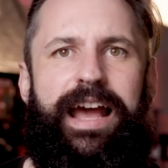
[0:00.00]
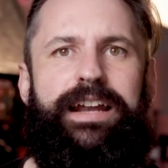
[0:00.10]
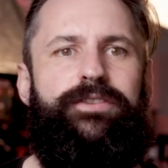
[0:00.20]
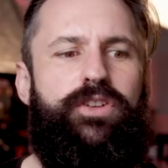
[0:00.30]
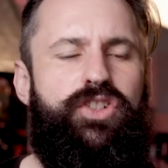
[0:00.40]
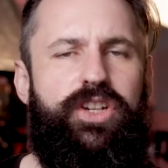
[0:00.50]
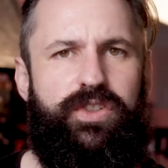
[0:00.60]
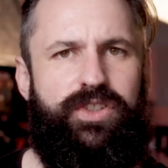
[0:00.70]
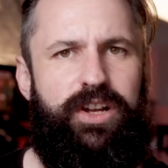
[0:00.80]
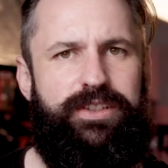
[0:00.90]
And if you're
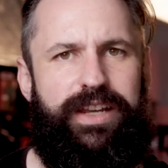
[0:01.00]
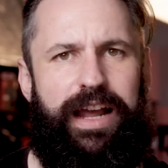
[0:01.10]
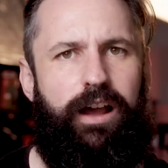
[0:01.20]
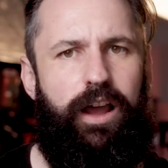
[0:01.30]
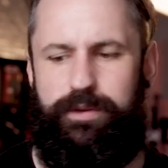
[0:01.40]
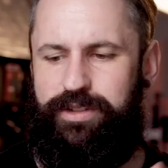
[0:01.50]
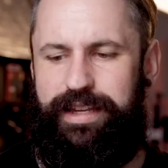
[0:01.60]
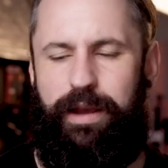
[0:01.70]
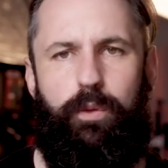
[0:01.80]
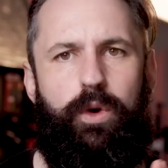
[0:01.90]
just starting out, I would say
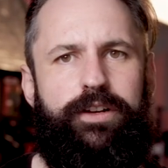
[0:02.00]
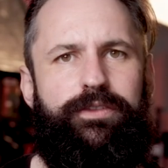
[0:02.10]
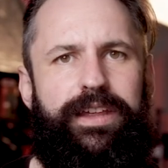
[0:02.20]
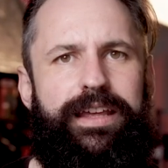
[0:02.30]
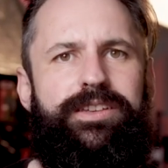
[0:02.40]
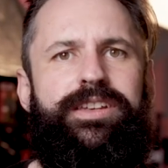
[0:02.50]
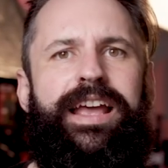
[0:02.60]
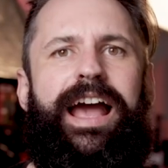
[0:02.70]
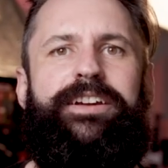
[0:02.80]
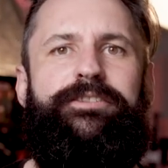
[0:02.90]
get one of these
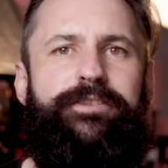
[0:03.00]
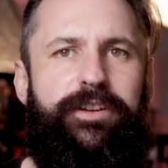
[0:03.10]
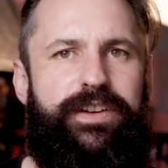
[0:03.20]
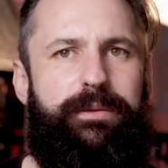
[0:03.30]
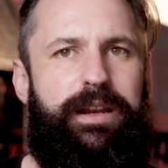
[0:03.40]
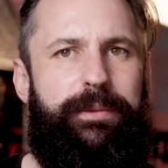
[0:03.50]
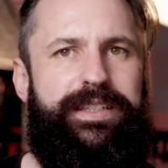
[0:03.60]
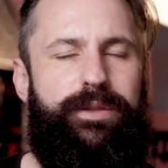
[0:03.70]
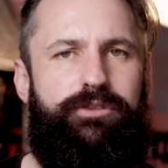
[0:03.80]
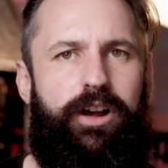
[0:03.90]
and a 50
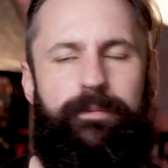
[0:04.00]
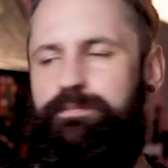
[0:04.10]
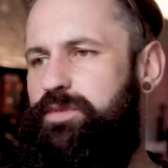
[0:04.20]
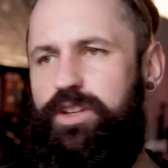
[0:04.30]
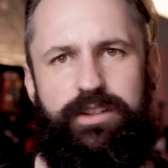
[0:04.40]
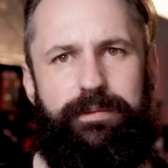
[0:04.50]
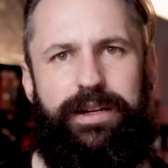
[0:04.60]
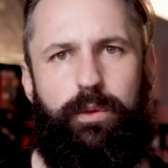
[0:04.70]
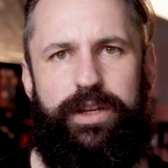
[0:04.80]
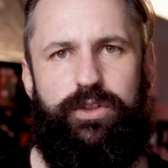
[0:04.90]
millimeter prime. Doesn't
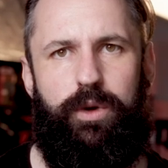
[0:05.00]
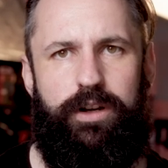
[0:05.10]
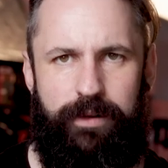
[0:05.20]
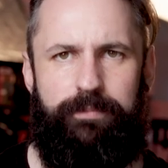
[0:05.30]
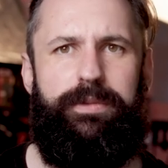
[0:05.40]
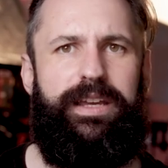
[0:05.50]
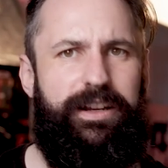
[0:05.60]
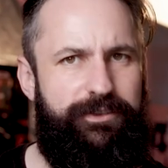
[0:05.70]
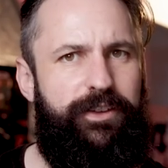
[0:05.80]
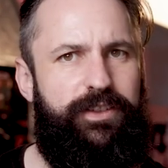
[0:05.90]
matter which one, but
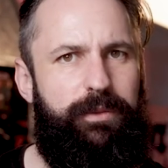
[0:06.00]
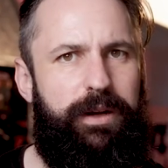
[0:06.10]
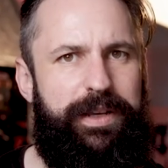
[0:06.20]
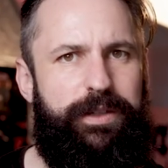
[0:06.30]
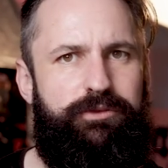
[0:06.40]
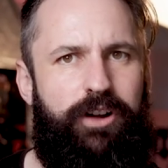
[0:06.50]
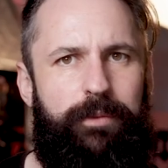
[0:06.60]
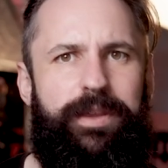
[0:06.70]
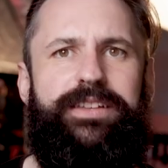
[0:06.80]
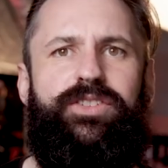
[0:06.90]
get a 50 millimeter
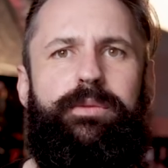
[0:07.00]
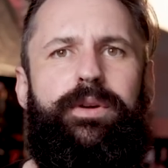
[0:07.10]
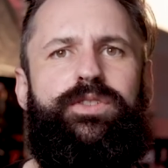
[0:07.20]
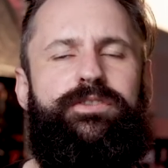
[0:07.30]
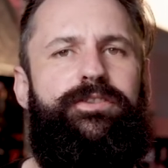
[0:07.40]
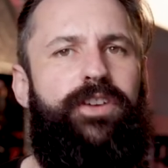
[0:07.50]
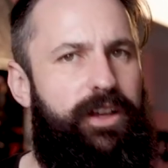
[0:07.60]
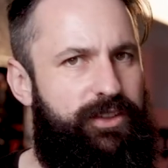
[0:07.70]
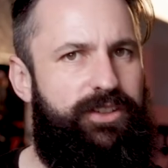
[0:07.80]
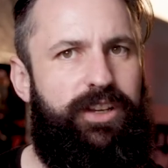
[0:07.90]
prime. It's the most
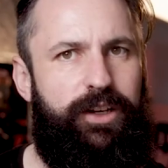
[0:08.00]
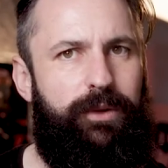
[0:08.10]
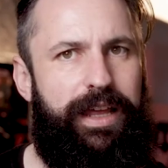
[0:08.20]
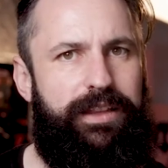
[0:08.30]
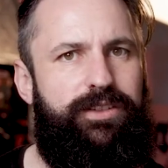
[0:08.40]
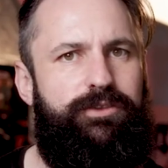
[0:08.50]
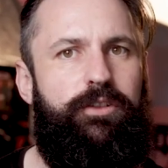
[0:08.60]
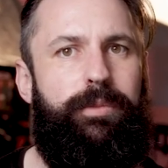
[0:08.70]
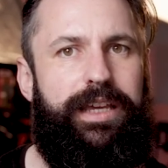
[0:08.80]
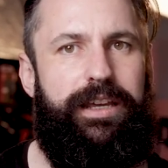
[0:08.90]
versatile lens for
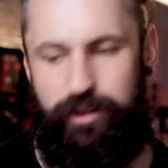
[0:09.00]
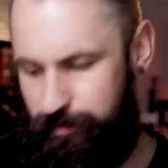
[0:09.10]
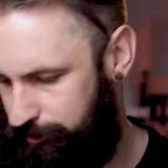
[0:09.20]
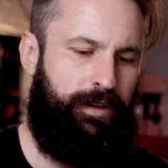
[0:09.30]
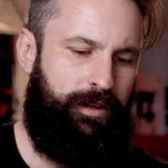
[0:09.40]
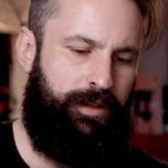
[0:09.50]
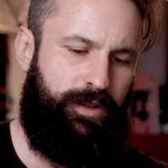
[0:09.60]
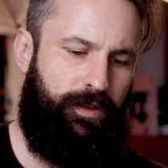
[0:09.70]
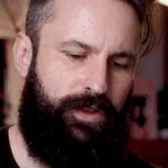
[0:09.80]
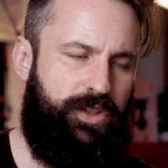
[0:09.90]
a beginner.
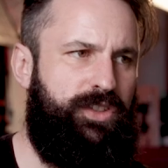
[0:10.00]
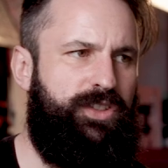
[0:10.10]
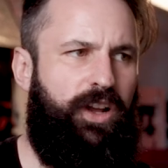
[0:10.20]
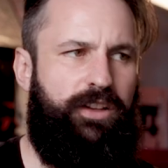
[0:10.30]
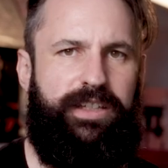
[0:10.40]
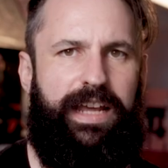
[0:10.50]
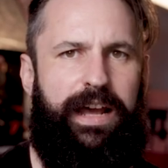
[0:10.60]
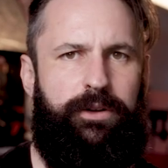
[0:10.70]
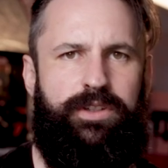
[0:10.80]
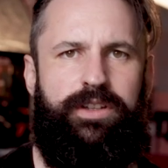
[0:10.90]
So if you're just starting
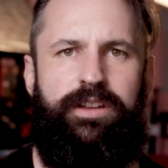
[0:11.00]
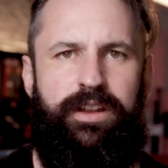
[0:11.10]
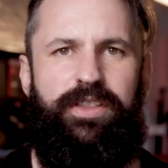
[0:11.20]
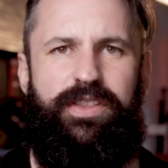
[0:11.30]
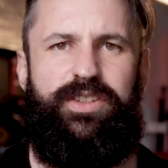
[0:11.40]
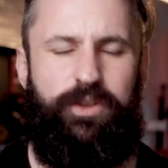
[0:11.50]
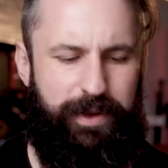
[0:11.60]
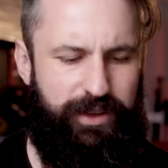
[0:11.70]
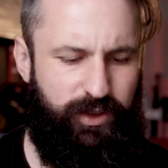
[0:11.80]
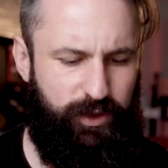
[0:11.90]
out, this will
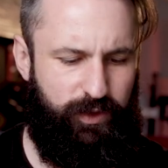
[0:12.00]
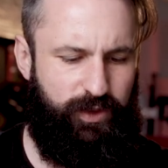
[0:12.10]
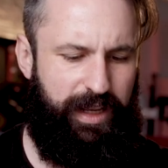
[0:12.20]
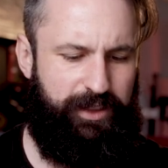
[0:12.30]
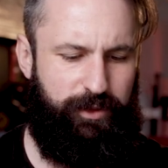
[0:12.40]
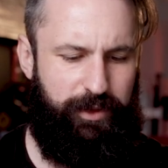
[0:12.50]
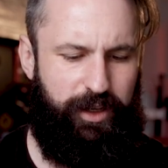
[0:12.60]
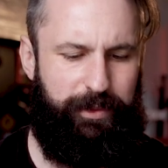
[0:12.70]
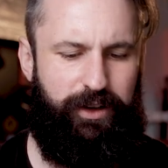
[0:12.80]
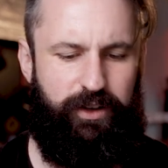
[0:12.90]
be the sort of setup you're
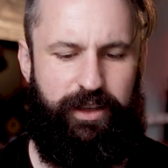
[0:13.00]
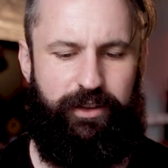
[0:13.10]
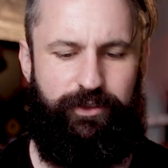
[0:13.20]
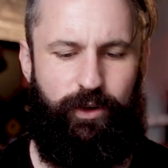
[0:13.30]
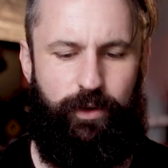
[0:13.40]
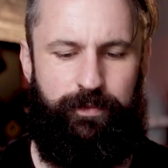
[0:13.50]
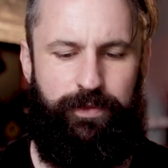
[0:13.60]
going to be looking for.